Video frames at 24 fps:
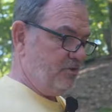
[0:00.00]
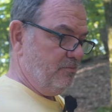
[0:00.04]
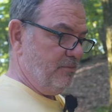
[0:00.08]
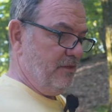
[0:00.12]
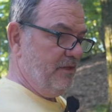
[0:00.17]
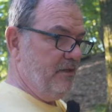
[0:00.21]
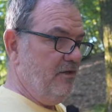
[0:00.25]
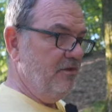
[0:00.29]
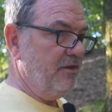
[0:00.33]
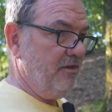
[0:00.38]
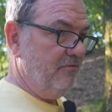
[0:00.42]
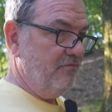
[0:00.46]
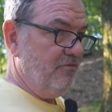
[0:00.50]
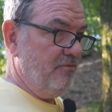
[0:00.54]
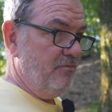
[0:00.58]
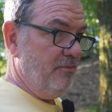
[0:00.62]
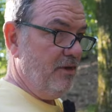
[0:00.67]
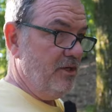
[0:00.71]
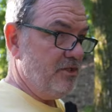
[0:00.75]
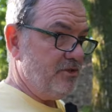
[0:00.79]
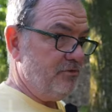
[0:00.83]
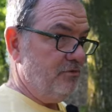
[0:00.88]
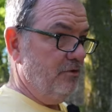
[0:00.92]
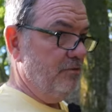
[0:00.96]
to be looking for
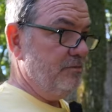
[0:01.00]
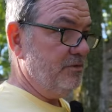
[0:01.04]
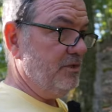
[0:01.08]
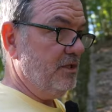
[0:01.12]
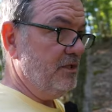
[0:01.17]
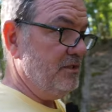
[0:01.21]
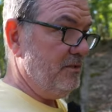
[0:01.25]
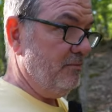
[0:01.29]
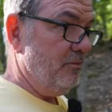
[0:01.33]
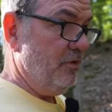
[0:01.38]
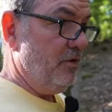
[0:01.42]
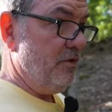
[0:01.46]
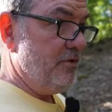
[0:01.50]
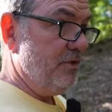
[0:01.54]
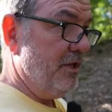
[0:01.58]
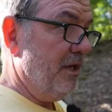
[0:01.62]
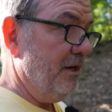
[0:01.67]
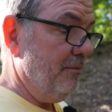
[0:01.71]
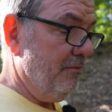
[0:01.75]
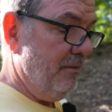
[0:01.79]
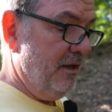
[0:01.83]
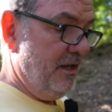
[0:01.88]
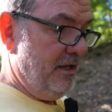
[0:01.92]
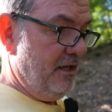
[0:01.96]
mushrooms because I'm going to try
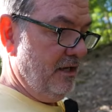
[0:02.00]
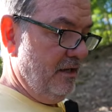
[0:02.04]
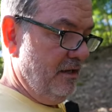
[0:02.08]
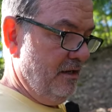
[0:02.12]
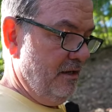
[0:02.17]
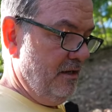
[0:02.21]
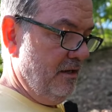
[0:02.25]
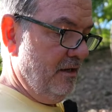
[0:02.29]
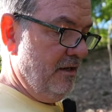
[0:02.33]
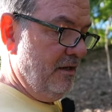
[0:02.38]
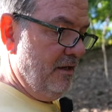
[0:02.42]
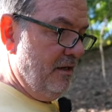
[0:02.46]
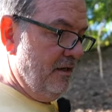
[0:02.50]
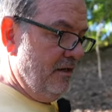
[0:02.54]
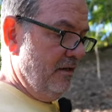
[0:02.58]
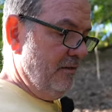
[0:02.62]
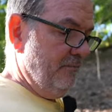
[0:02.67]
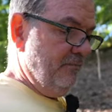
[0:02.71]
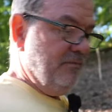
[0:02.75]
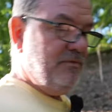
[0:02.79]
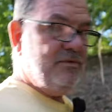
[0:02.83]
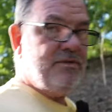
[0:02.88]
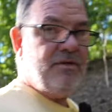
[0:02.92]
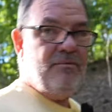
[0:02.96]
to make
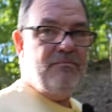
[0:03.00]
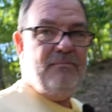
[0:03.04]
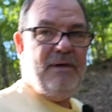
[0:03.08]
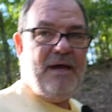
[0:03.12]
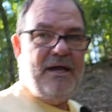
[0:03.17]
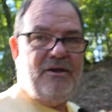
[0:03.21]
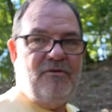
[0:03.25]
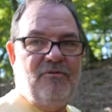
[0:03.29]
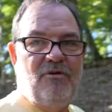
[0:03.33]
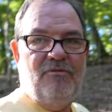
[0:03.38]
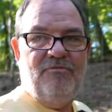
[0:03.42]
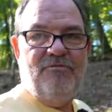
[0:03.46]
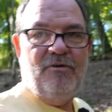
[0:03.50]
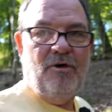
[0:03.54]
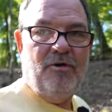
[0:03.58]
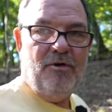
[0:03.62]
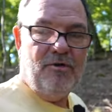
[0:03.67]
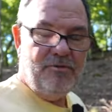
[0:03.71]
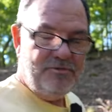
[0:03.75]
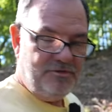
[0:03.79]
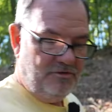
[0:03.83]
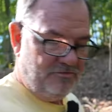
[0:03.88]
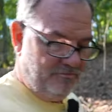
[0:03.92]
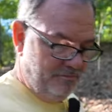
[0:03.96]
some macro
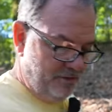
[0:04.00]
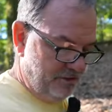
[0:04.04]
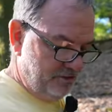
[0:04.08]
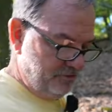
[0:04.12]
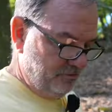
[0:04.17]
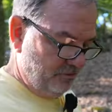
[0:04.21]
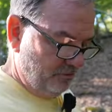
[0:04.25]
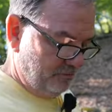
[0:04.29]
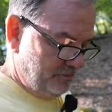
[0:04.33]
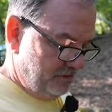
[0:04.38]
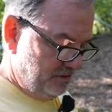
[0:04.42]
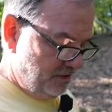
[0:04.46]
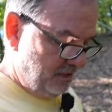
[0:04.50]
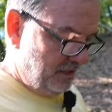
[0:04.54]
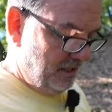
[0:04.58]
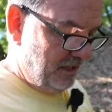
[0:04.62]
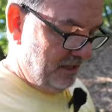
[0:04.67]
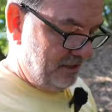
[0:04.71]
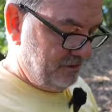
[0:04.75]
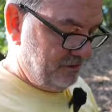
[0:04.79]
photos of mushrooms today